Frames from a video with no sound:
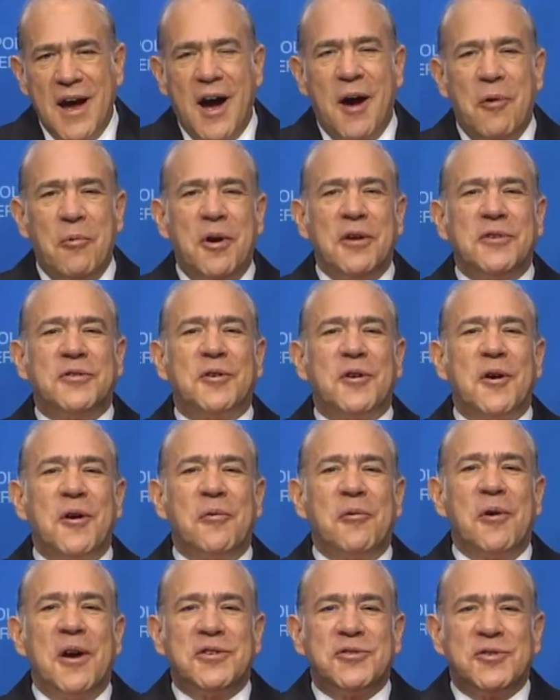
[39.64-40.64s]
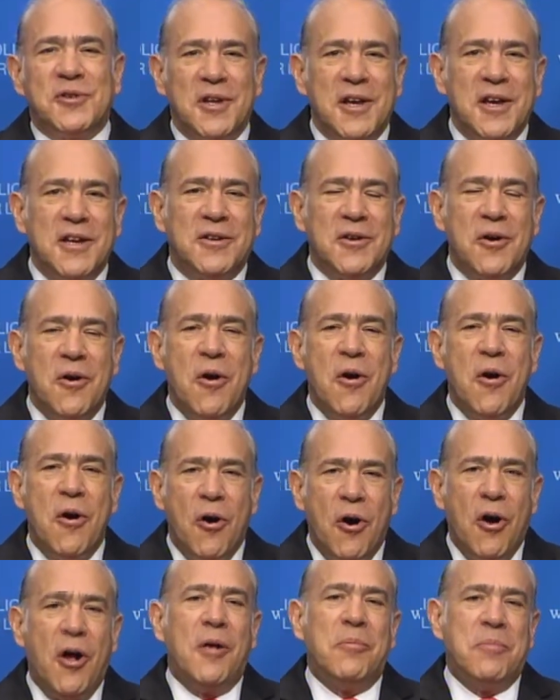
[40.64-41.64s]
I want to congratulate
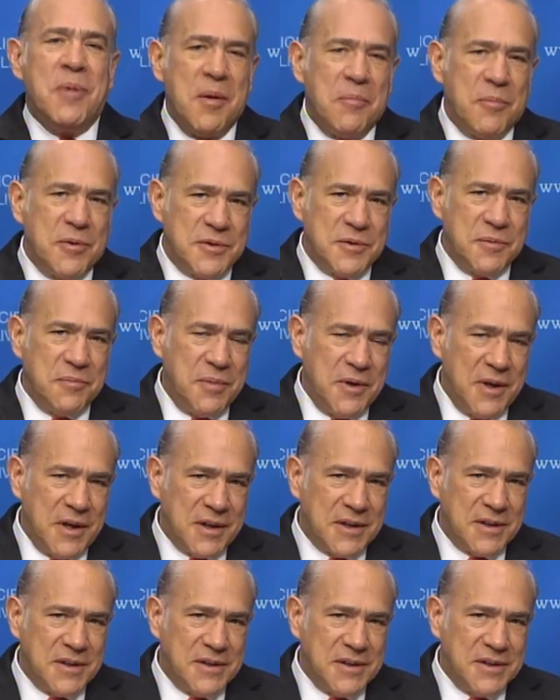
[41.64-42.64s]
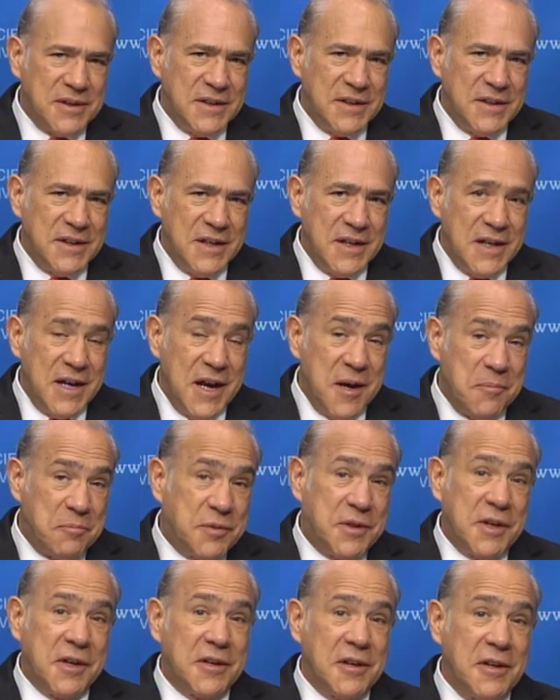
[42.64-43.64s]
all members of BIAC, and
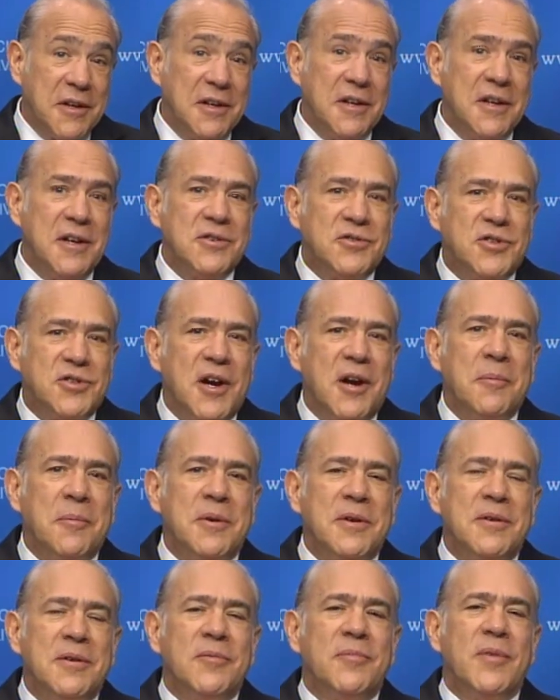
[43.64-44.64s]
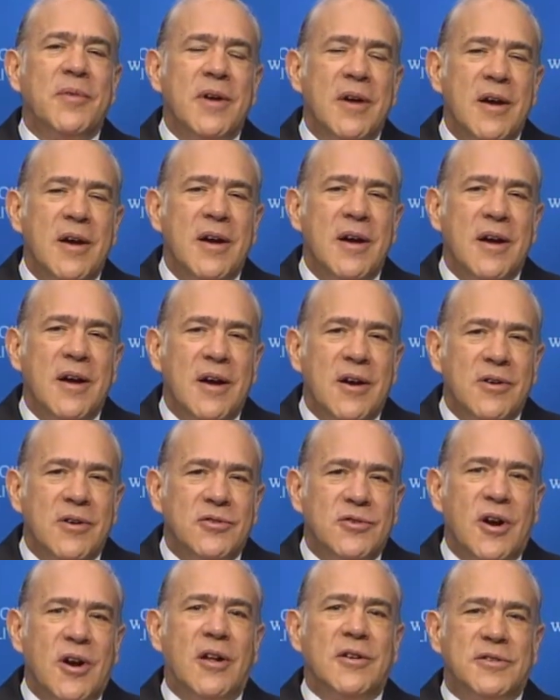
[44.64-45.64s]
particularly its chairman,
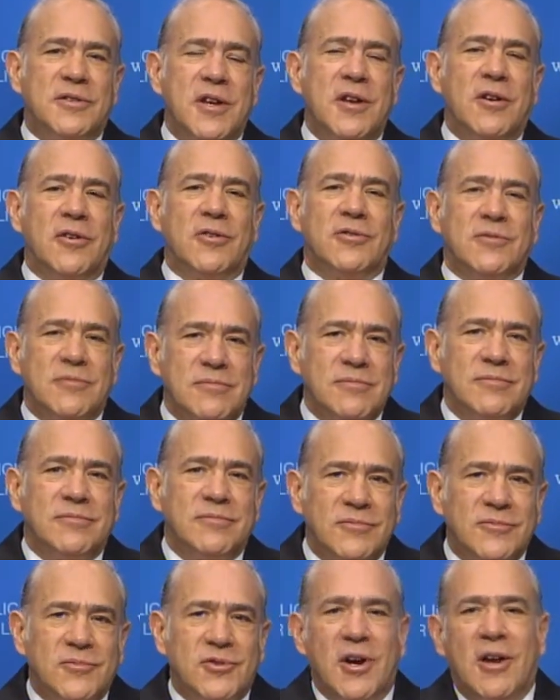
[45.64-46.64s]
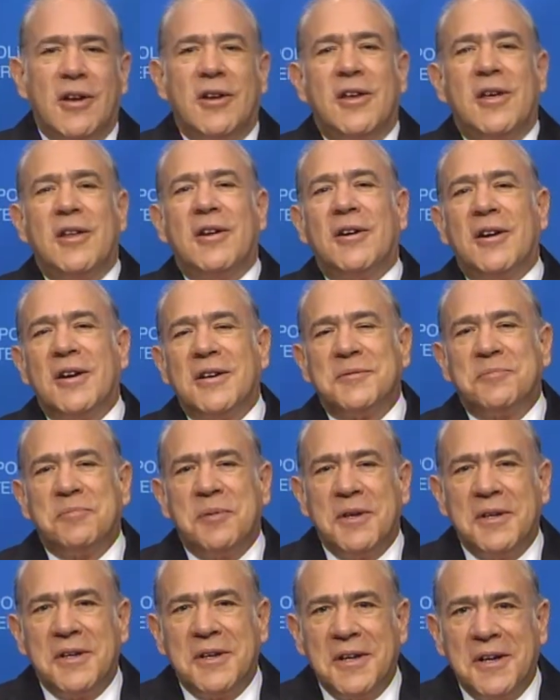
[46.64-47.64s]
Charles Heater. Charlie Heater has
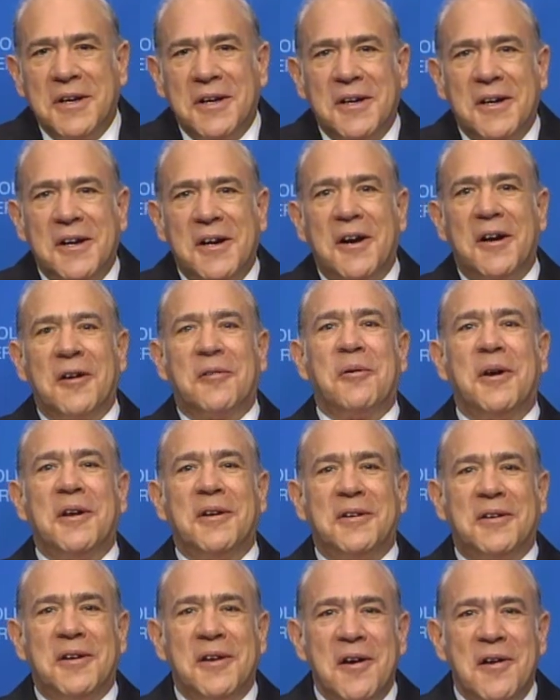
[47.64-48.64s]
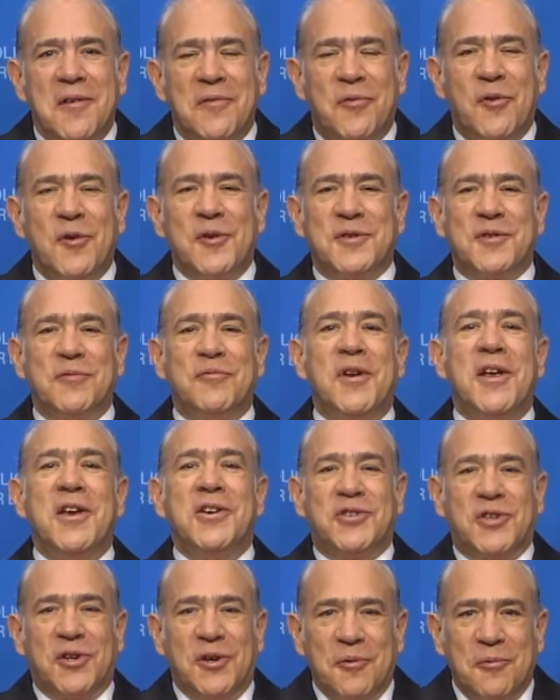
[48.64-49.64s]
been a great force of
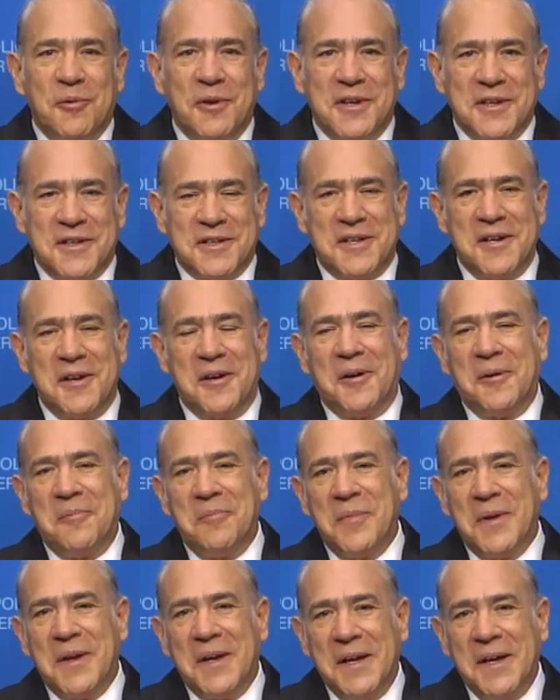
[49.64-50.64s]
nature with us here,